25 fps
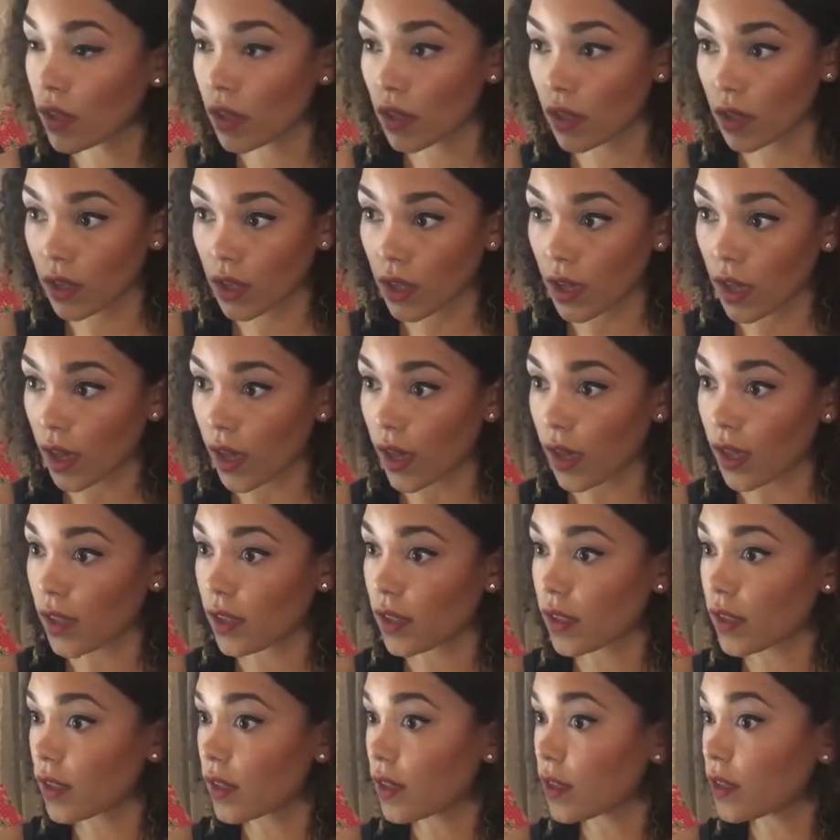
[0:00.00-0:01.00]
Okay,
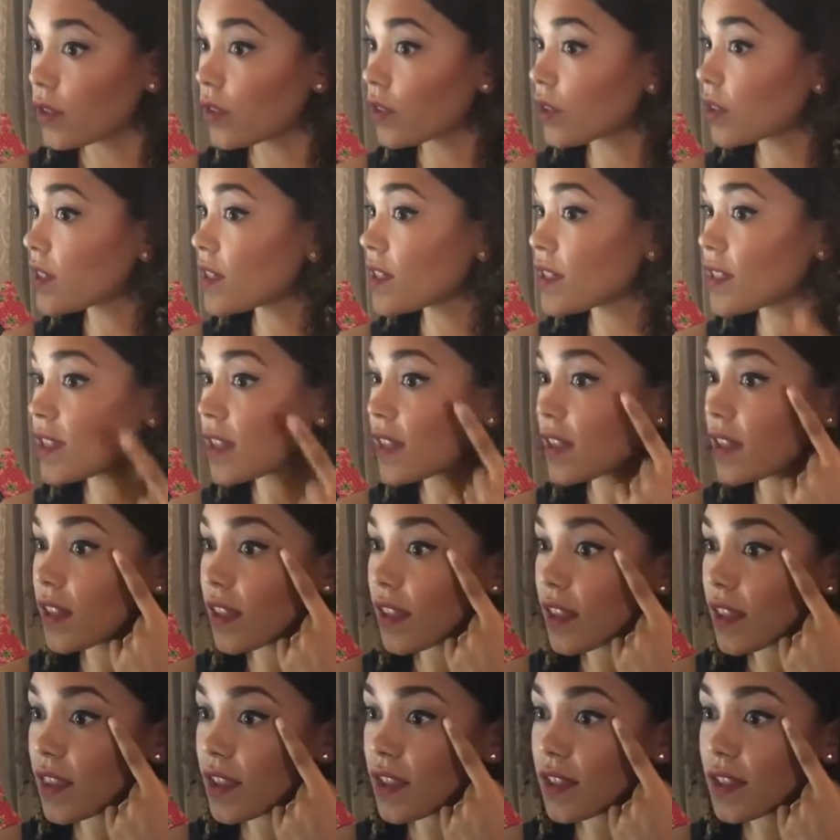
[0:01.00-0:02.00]
you can see
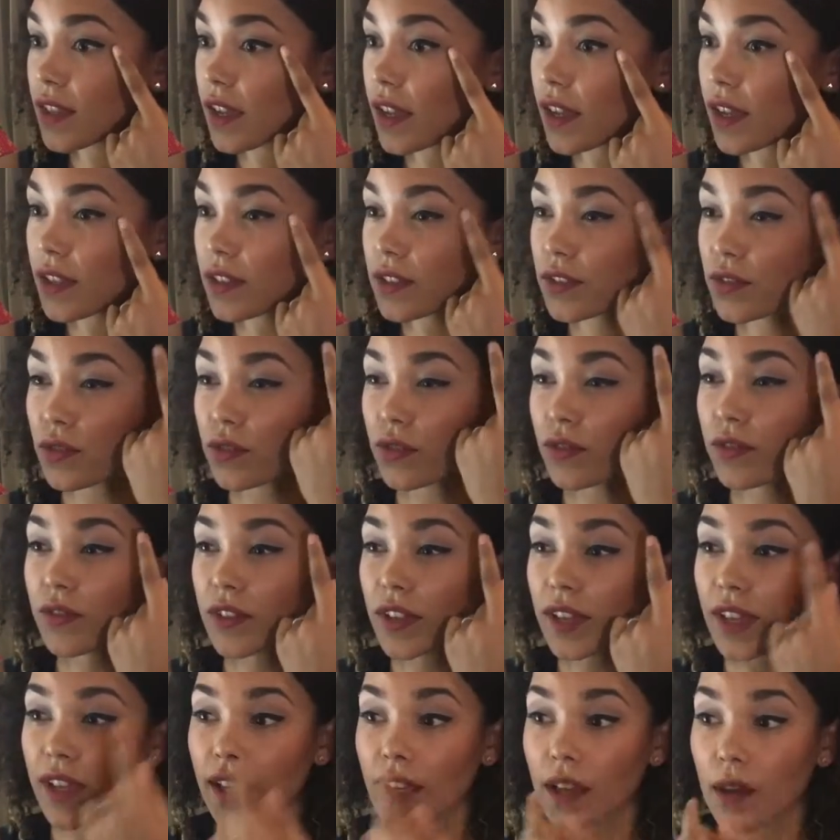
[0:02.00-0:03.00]
like this eye is sort of
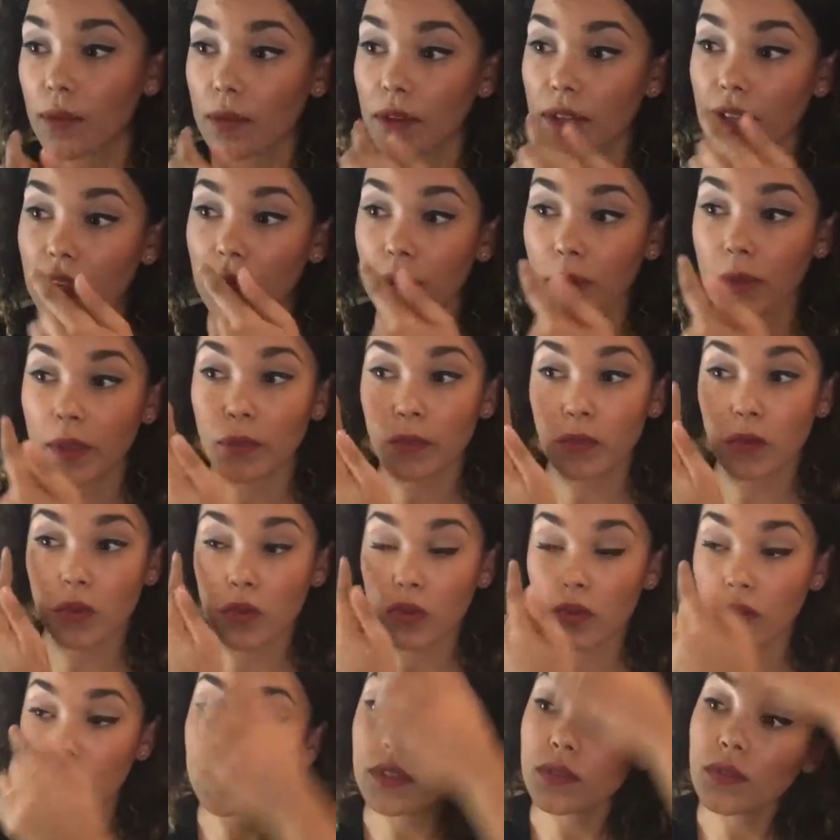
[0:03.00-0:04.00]
flicking up a little bit
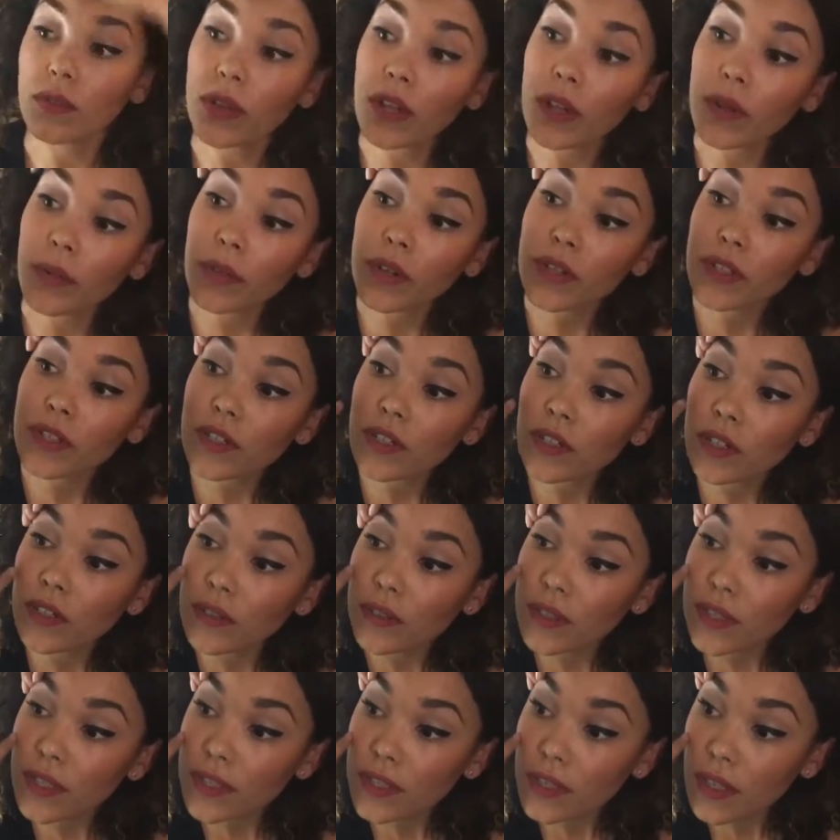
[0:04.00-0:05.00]
more, so what I want to do
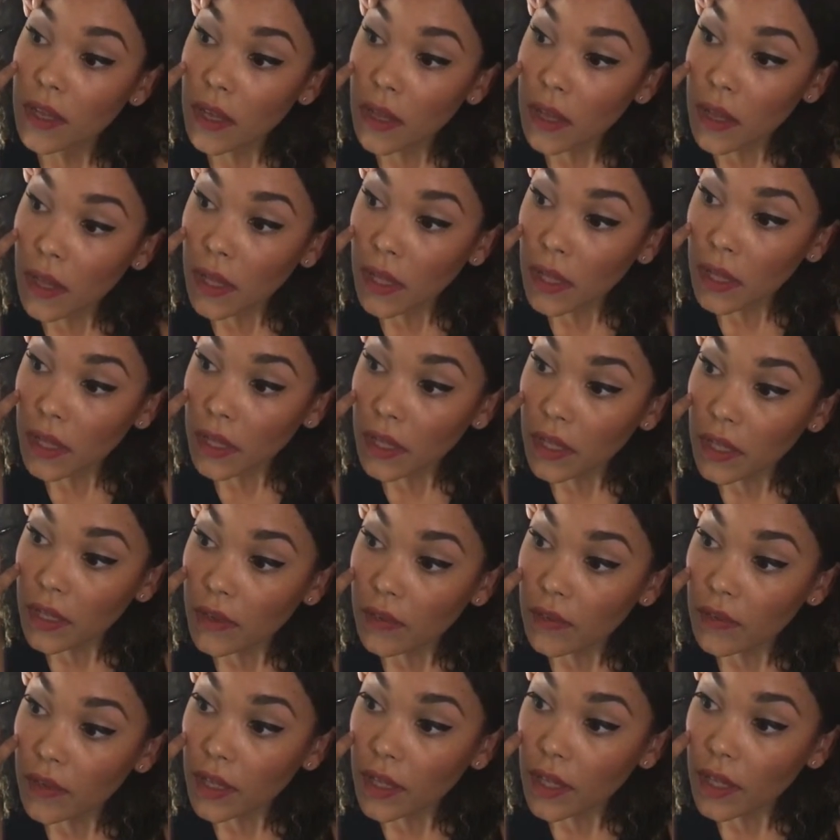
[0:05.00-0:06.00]
is
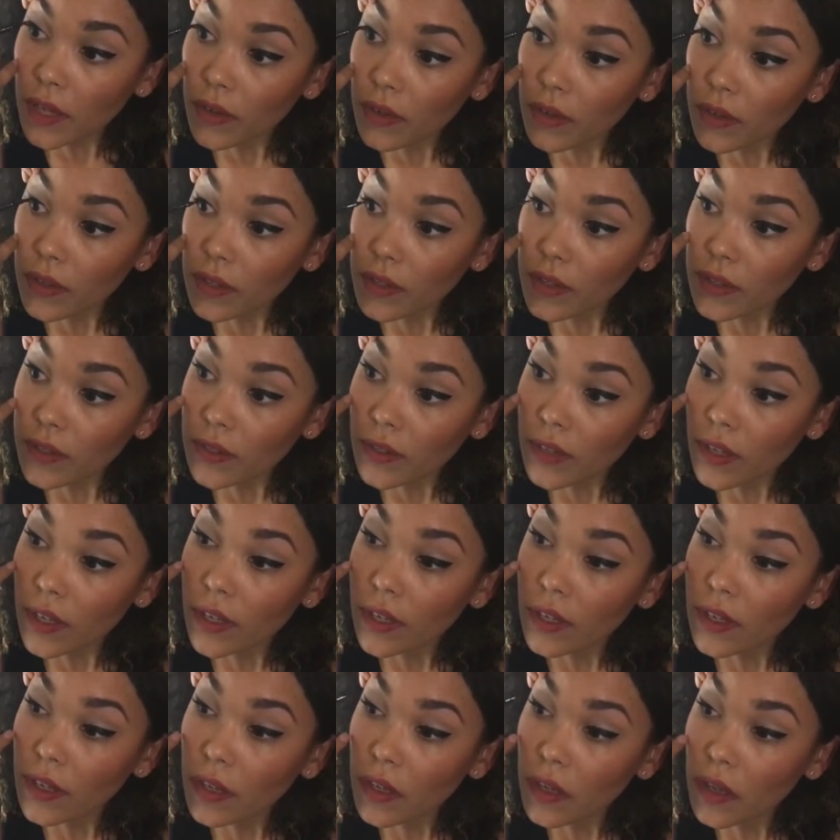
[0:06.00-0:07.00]
even it out on this side.